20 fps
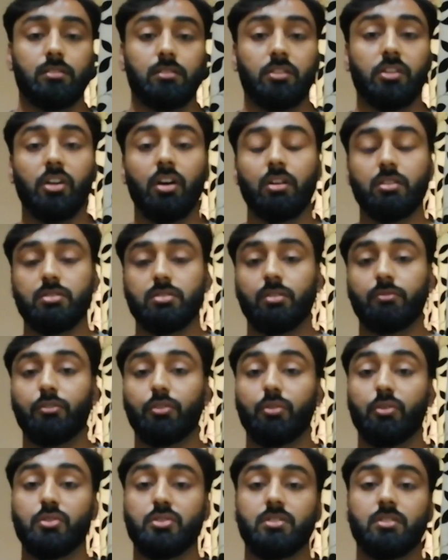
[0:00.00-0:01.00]
the answer for
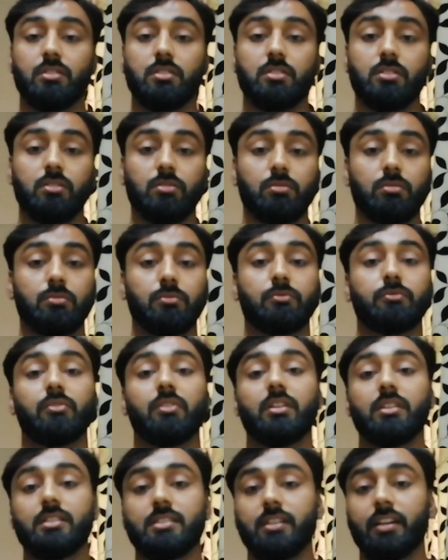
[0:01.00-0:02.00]
question 2
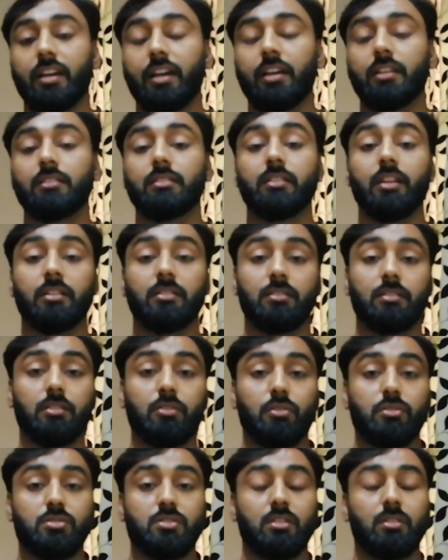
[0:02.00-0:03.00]
first and then the
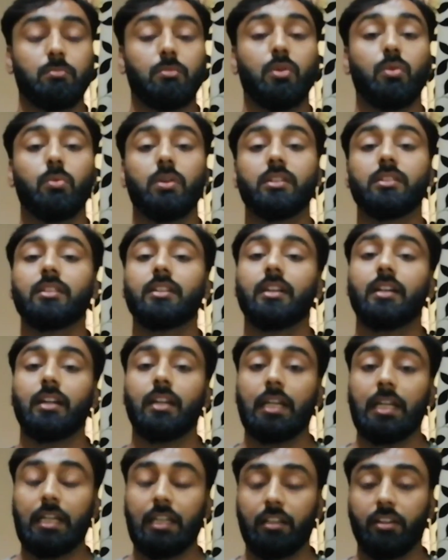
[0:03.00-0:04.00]
question number 1
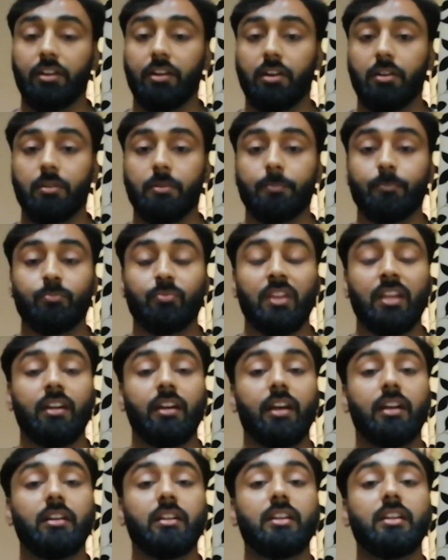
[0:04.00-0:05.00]
later.
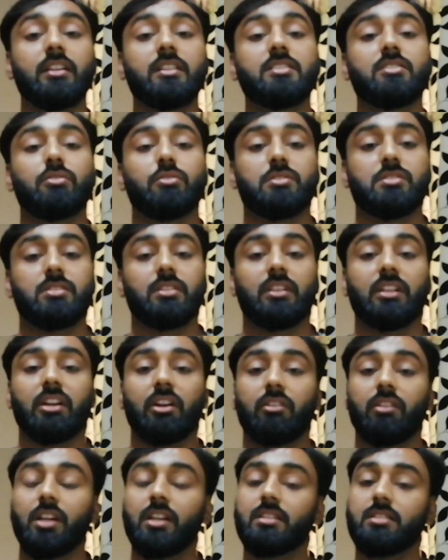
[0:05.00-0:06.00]
And each question
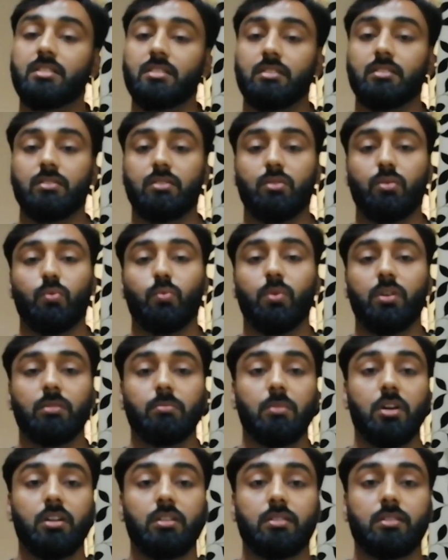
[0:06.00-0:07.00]
carries 1
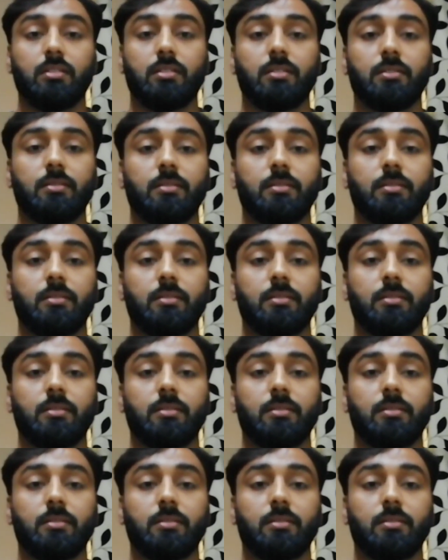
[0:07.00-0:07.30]
mark.